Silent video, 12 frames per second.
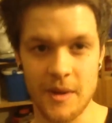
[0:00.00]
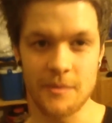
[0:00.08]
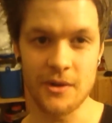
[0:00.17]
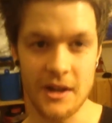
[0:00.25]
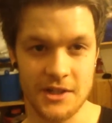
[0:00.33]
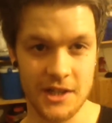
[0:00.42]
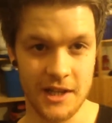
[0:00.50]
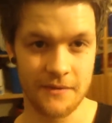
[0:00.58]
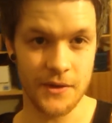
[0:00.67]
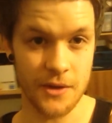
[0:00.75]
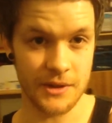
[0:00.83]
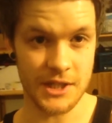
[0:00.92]
people are actually
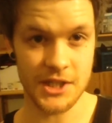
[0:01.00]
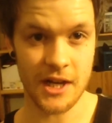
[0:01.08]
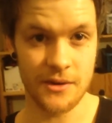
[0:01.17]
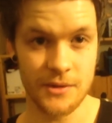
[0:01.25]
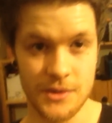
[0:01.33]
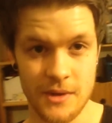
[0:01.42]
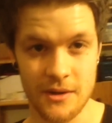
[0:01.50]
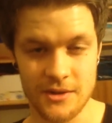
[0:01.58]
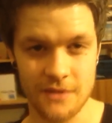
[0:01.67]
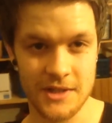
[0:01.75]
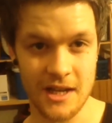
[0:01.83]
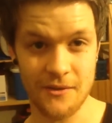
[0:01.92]
viewing the channel as well, because
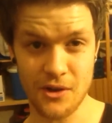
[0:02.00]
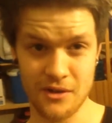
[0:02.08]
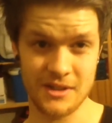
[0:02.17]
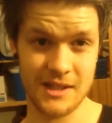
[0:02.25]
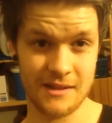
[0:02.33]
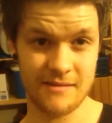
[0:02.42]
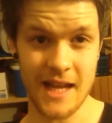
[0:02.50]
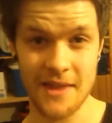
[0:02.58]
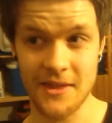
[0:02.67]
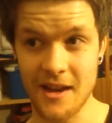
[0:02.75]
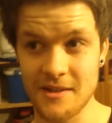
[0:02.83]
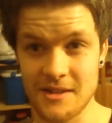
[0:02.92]
obviously I've got
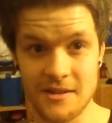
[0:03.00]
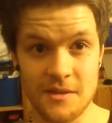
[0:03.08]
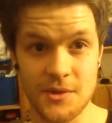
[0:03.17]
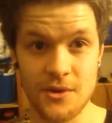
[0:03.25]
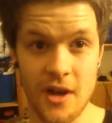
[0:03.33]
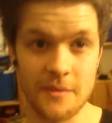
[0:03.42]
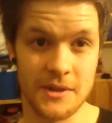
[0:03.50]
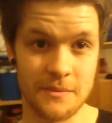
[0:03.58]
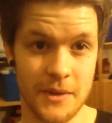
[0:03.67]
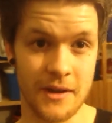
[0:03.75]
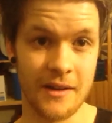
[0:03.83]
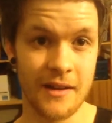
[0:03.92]
10,000 subscribers,
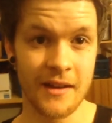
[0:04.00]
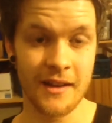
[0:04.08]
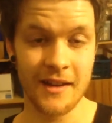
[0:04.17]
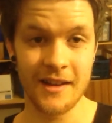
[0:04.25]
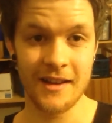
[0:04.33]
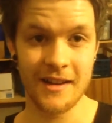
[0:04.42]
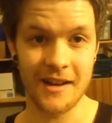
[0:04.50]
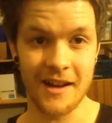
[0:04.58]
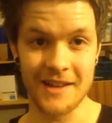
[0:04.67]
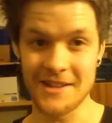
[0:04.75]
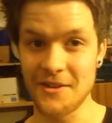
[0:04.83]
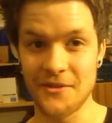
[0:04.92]
but
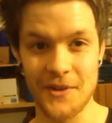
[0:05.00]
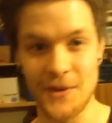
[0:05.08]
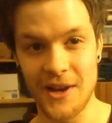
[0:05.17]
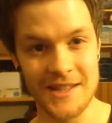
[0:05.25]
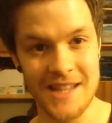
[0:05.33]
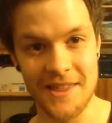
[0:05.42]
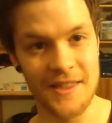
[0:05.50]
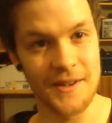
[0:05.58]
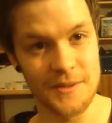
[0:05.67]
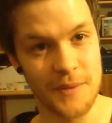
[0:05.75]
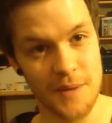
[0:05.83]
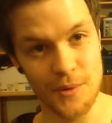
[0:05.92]
I don't feel like
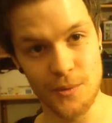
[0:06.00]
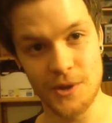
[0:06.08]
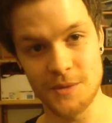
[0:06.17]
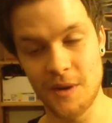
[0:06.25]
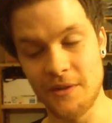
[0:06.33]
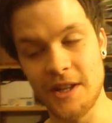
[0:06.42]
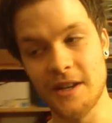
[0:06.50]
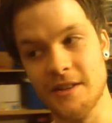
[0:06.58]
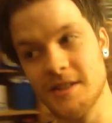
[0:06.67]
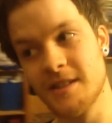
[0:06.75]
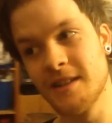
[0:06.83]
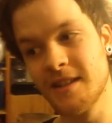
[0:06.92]
10,000 people watch my
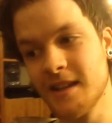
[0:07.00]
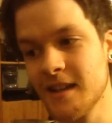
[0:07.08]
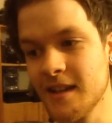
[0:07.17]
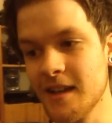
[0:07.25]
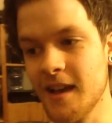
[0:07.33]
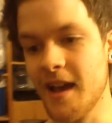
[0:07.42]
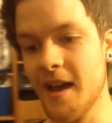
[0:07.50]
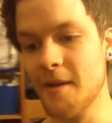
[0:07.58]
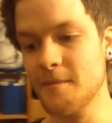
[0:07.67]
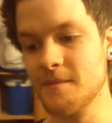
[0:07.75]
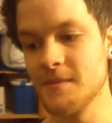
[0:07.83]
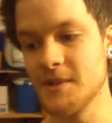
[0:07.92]
videos.
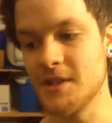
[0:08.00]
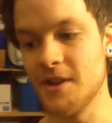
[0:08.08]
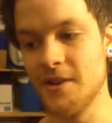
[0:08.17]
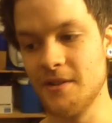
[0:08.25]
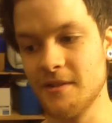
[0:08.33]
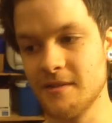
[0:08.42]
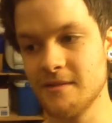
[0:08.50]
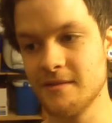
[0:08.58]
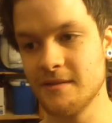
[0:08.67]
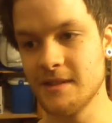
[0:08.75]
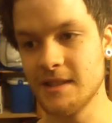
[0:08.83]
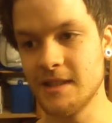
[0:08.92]
So
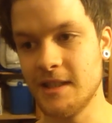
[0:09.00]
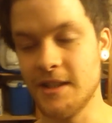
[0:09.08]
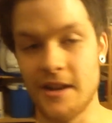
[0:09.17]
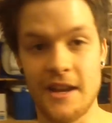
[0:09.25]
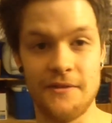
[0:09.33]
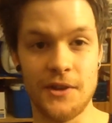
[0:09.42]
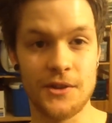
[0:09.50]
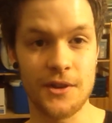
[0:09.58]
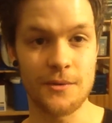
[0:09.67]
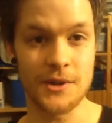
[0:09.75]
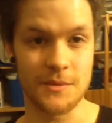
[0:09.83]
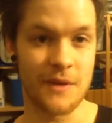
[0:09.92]
if you
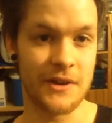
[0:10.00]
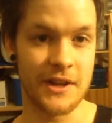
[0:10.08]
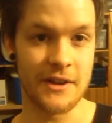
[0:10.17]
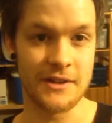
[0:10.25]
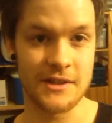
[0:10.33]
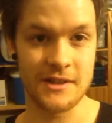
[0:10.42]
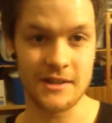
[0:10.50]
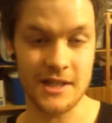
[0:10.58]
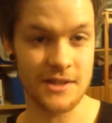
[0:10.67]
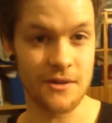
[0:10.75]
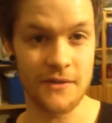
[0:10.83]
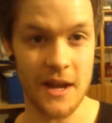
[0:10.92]
do watch my videos,
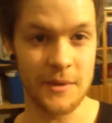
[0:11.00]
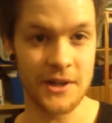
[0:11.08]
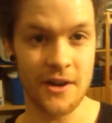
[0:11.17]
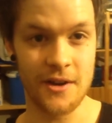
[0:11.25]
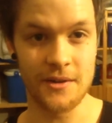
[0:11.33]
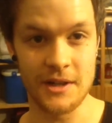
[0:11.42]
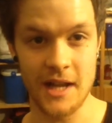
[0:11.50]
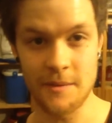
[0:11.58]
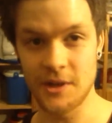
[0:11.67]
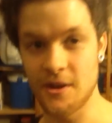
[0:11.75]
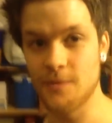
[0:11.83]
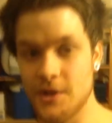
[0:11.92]
just sort of let me know, and let
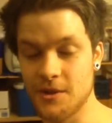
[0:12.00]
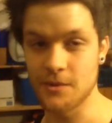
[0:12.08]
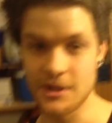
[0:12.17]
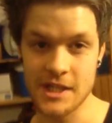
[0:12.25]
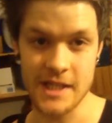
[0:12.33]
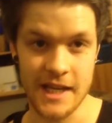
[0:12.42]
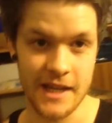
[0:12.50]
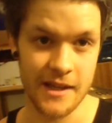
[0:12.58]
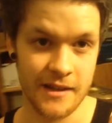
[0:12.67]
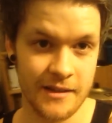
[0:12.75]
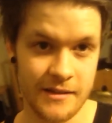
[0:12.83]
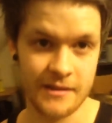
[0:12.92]
me know what you'd want to
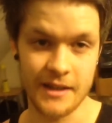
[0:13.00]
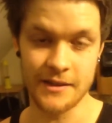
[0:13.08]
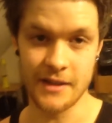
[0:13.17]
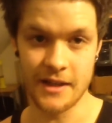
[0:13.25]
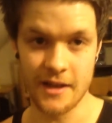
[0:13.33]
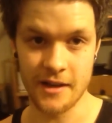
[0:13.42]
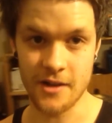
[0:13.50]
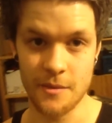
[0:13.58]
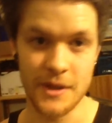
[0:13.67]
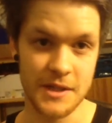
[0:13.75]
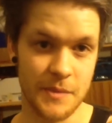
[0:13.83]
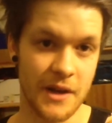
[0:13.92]
see in the
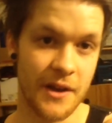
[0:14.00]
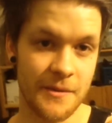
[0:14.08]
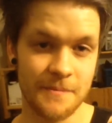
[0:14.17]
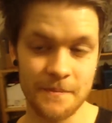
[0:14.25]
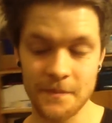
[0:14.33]
comments below.